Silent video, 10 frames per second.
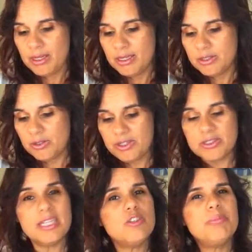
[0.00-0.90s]
So
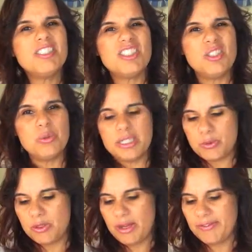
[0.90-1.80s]
there's not too much to do
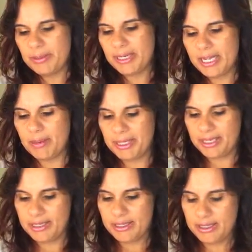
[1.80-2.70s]
because we don't have anybody
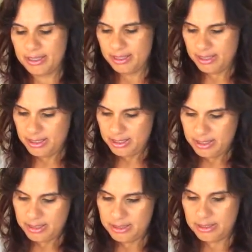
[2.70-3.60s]
coming.
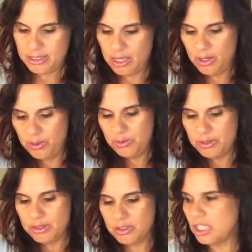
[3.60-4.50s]
So,
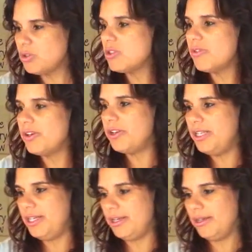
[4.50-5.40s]
Joshua's over here
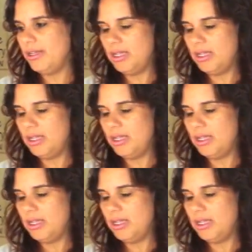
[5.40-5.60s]
eating